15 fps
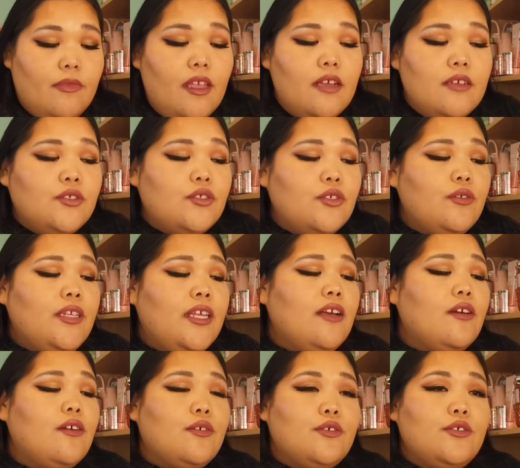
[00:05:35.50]
So
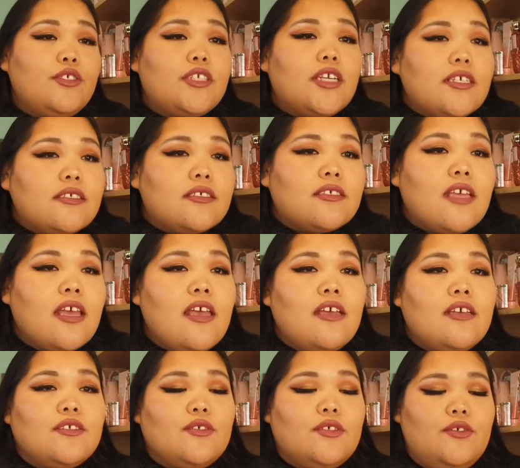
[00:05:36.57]
Deago Honjaks.
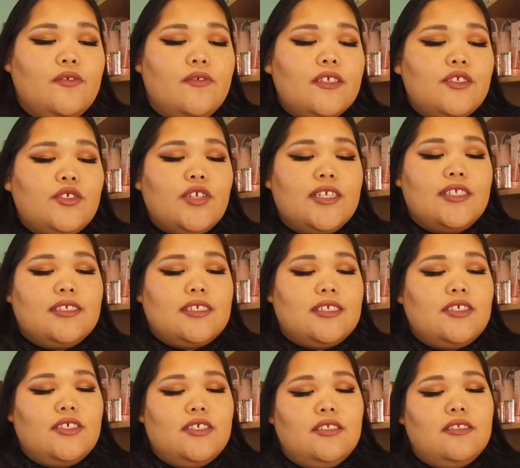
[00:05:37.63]
So I do have the
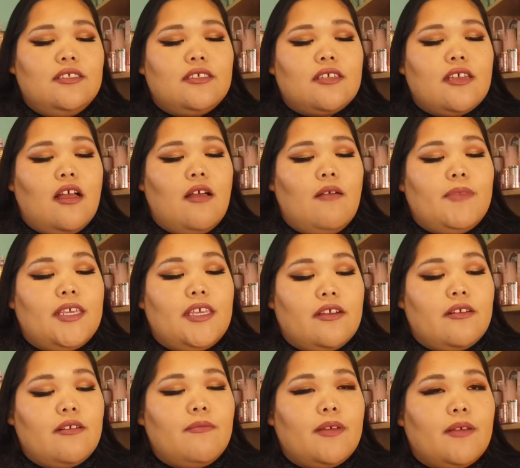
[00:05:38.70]
translations
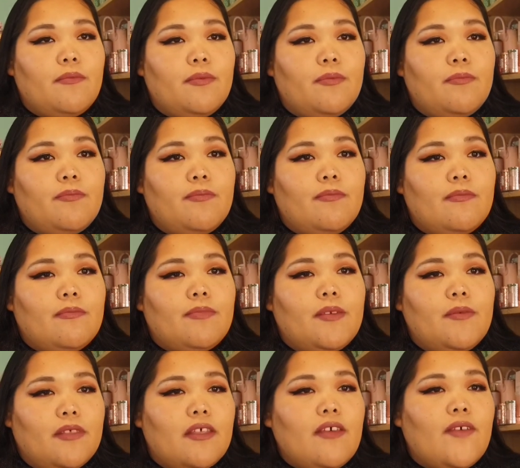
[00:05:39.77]
here, but
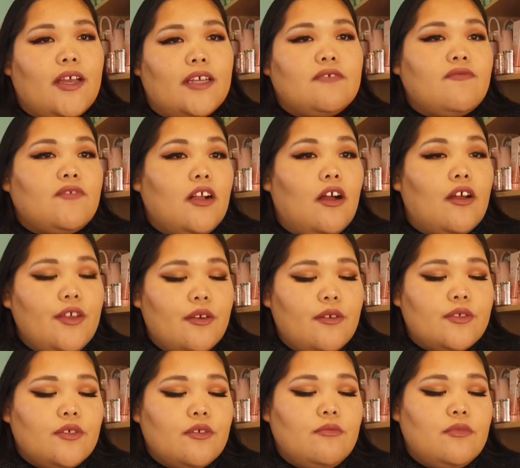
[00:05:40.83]
people have asked for audio,
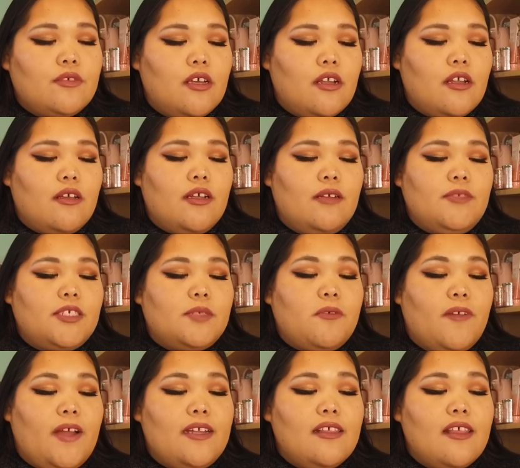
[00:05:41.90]
so I'm just
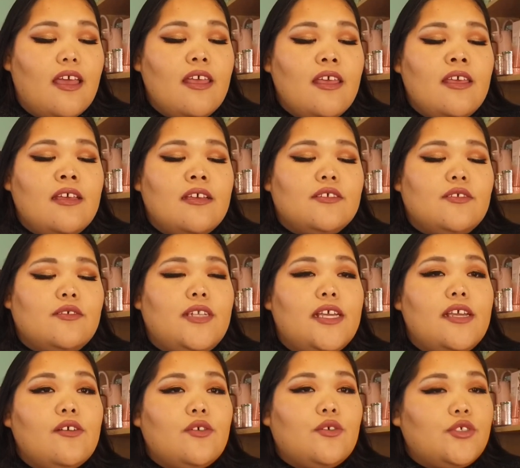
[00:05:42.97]
providing that. So
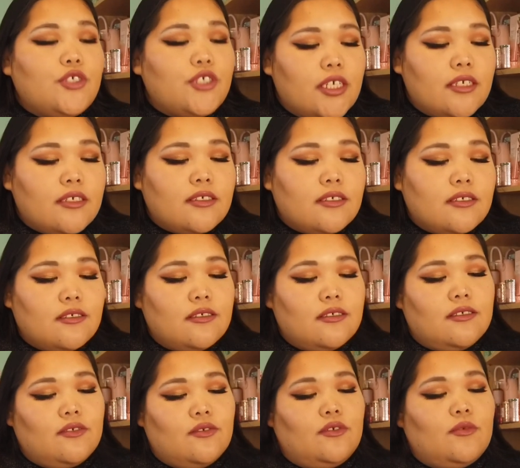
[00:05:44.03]
Deago Honjaks.
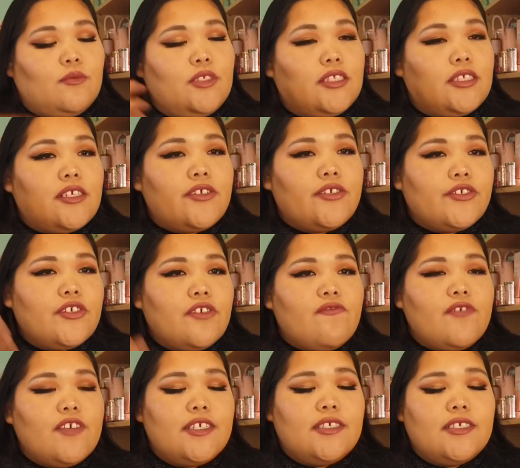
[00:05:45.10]
So someone's ears are
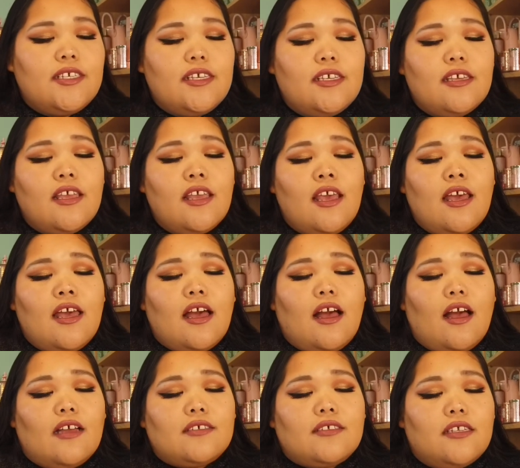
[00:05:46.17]
freezing.
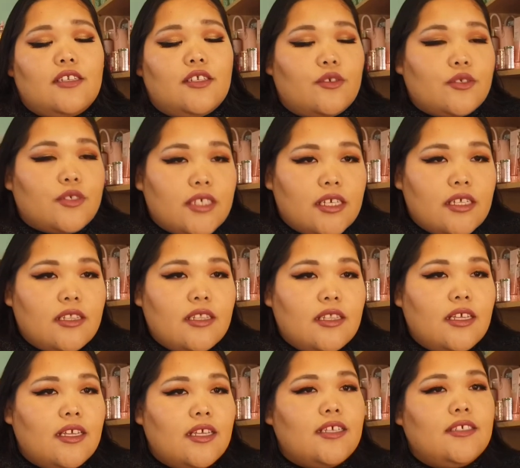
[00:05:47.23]
Satego Sil
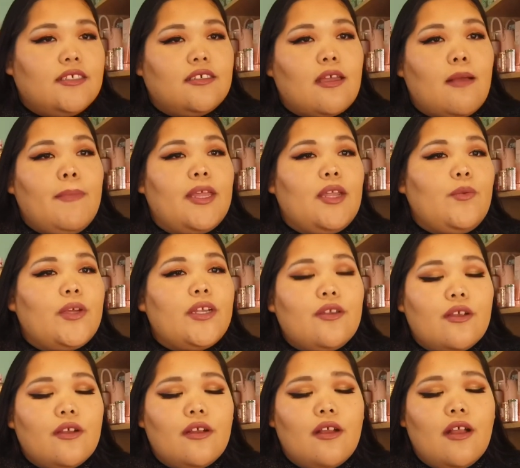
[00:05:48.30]
is
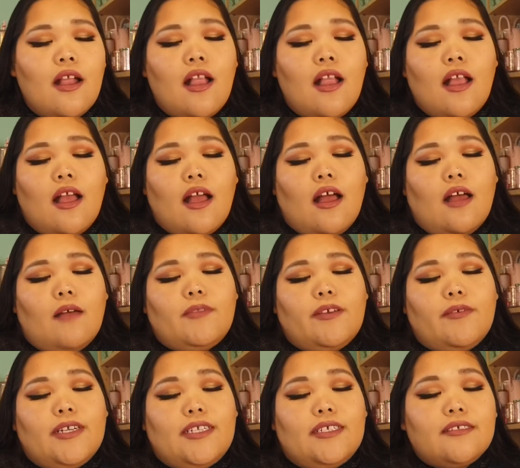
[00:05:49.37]
midwinter.
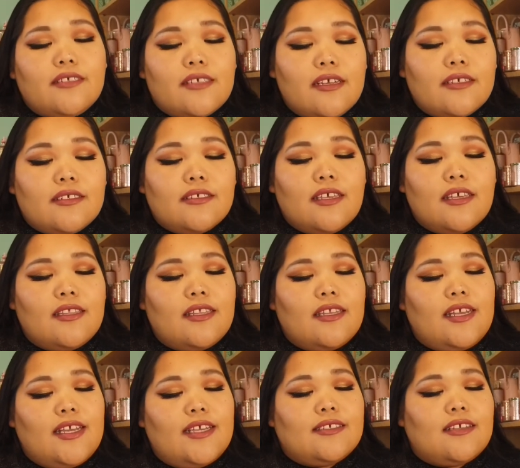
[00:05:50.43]
Dewat Nisaks, the
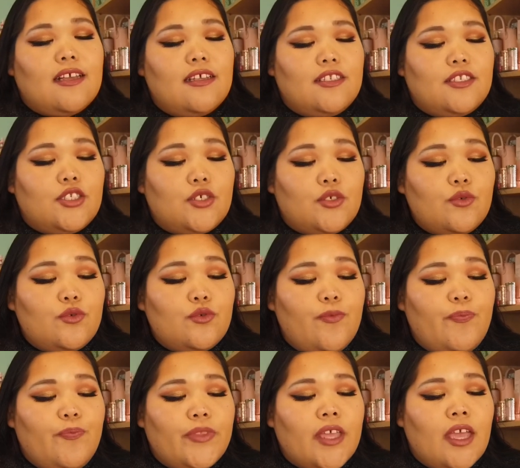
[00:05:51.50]
day is cut in two.
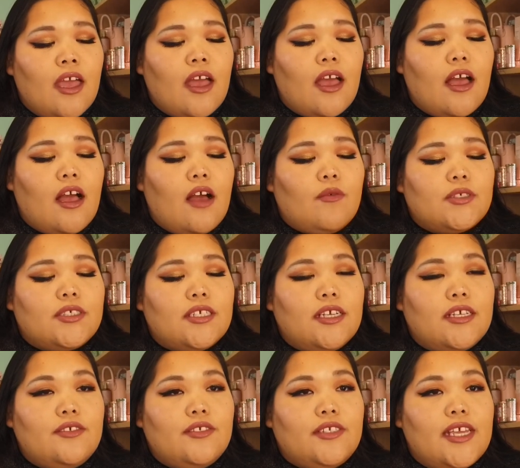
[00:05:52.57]

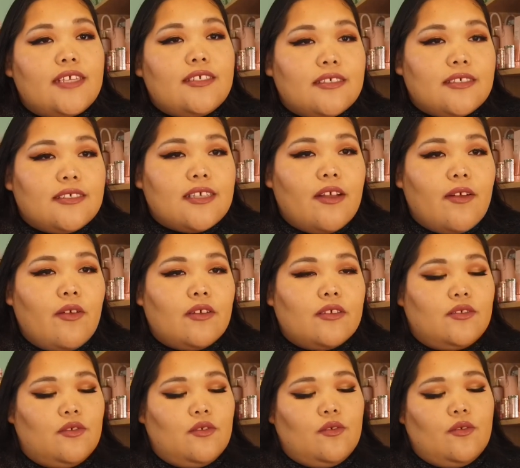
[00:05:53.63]
Wasaga Yundes.
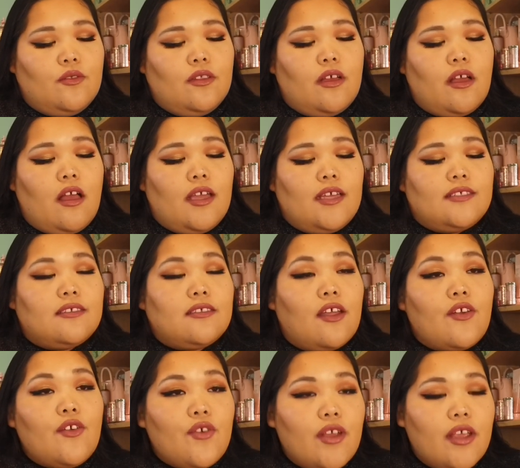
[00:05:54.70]
So it's
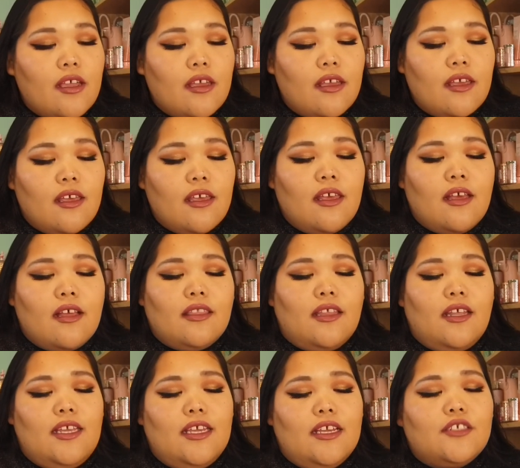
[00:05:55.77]
thundering.
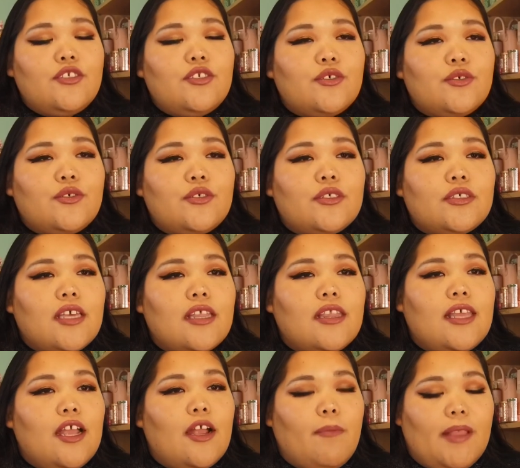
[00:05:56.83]
Ladiantos,
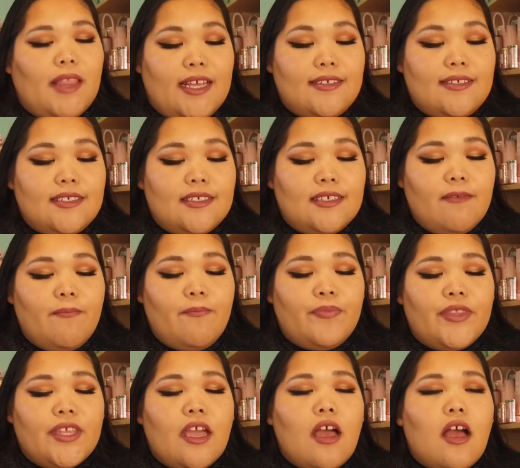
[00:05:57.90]
they are planting.
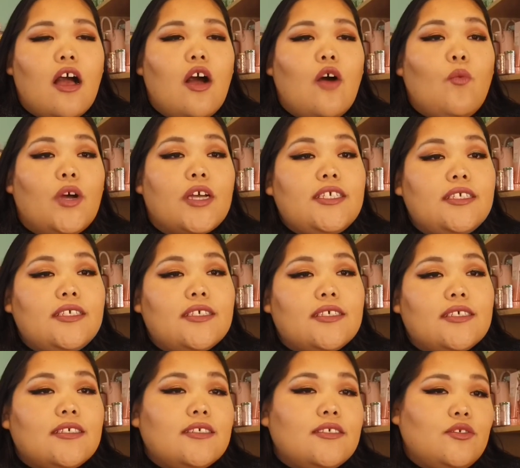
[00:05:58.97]
Wahi,
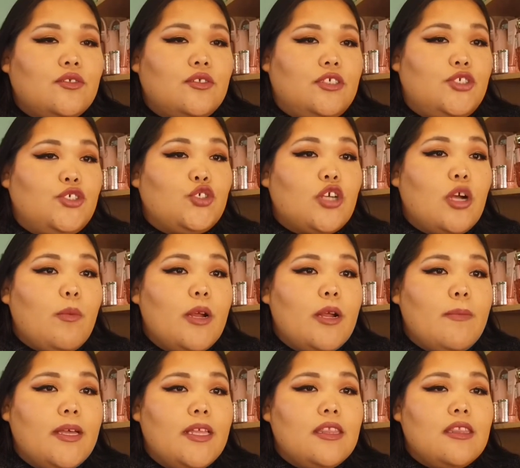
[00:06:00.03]
so they're a strawberry
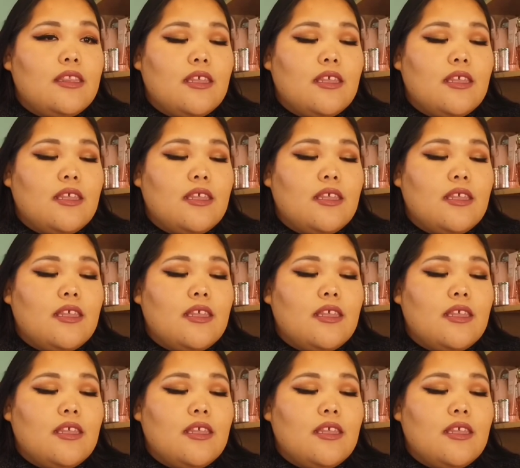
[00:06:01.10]
month.